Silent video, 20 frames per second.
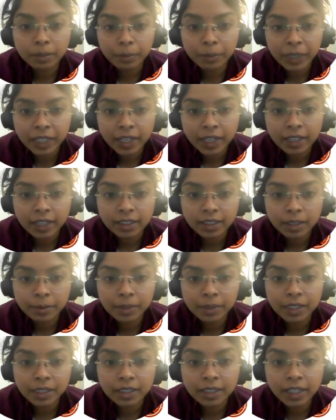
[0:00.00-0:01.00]

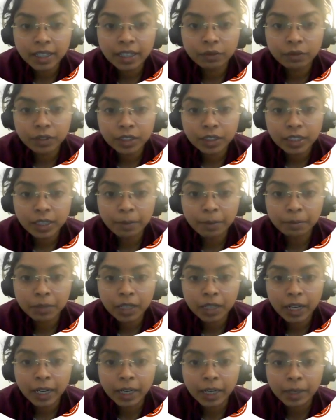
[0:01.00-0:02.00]
metastable state for some
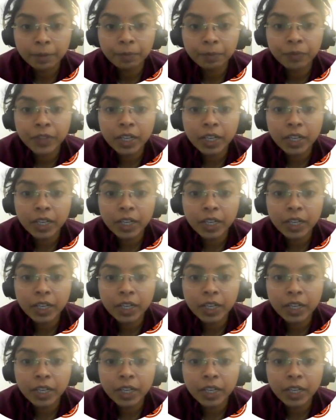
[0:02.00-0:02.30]
time,